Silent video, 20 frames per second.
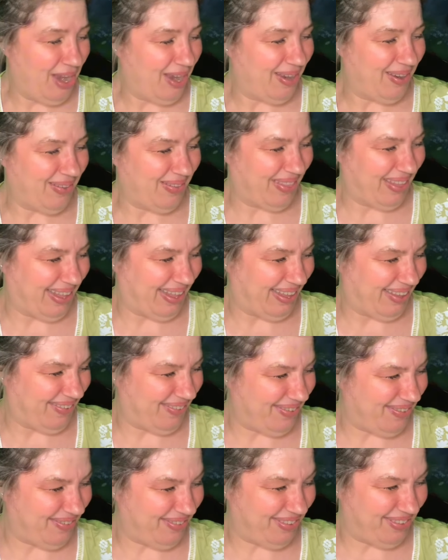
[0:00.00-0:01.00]
No, thank you.
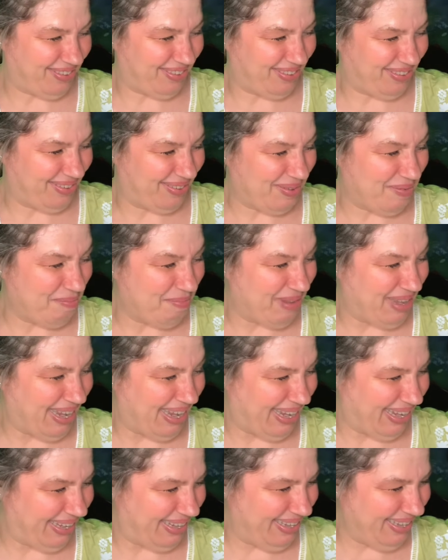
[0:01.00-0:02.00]
Oh, this is so
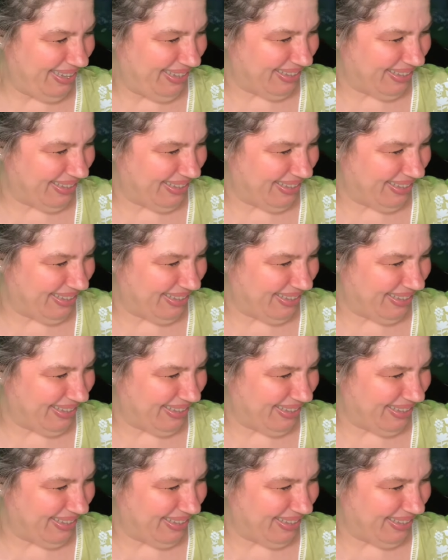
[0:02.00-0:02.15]
big.